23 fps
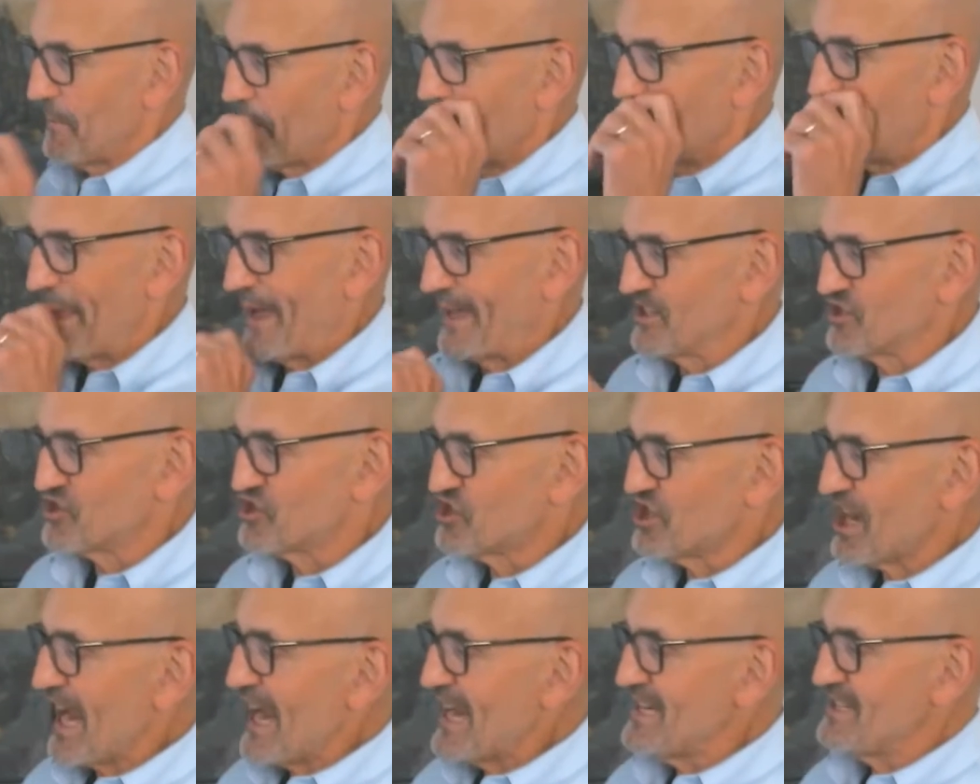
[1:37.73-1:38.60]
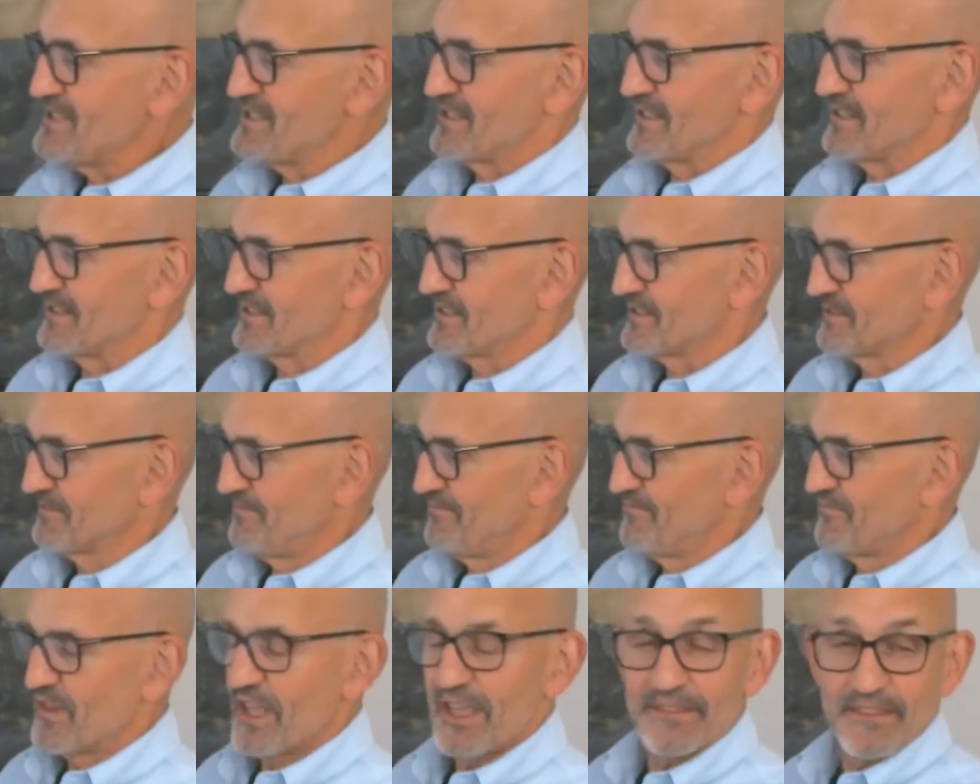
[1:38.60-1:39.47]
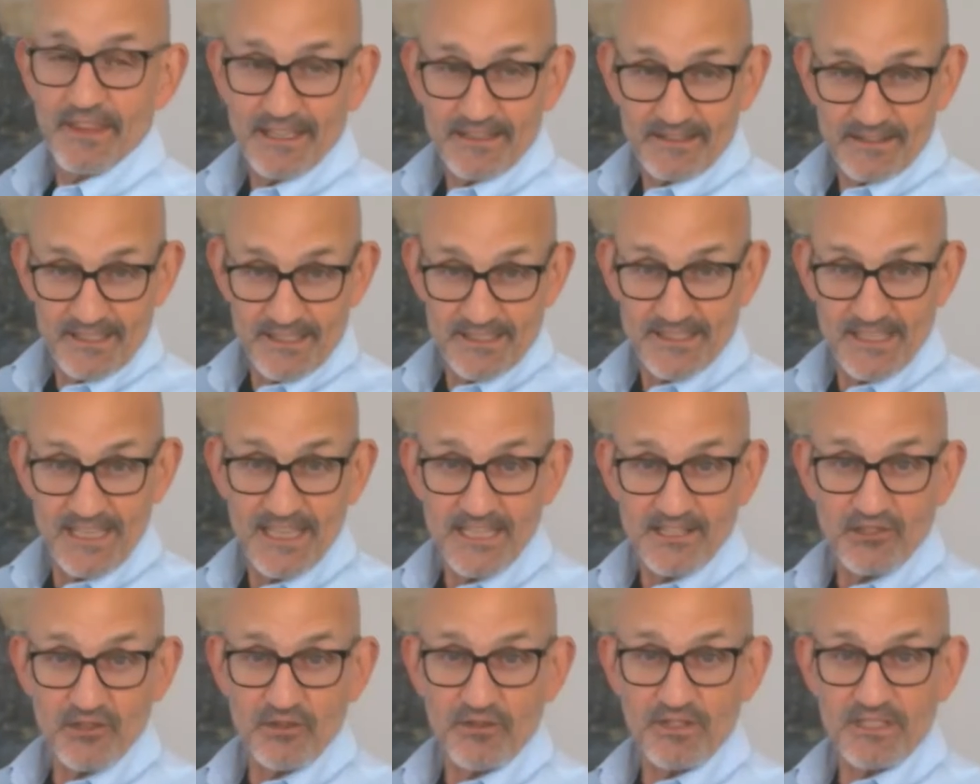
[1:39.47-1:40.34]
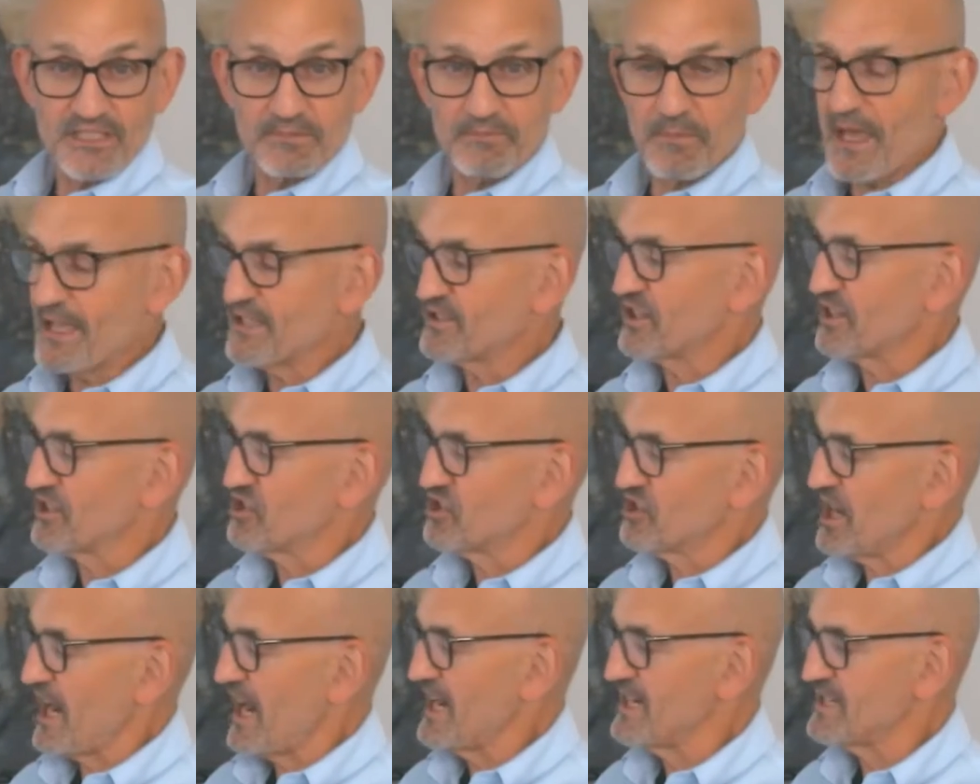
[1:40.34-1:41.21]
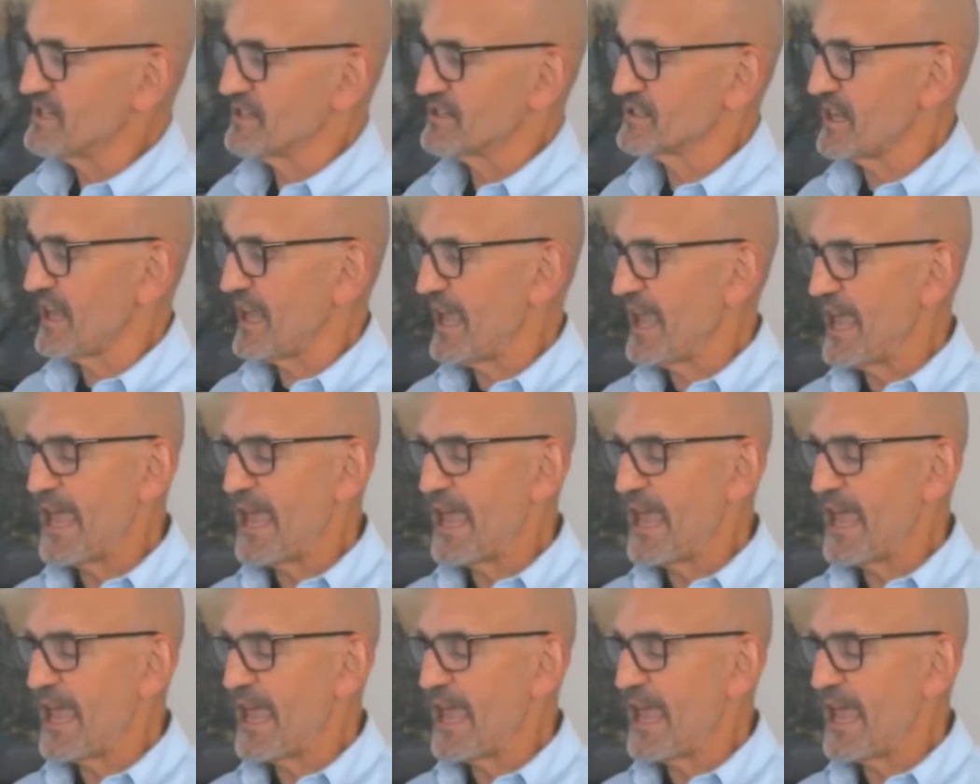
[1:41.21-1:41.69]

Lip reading: this E2 dispensing changes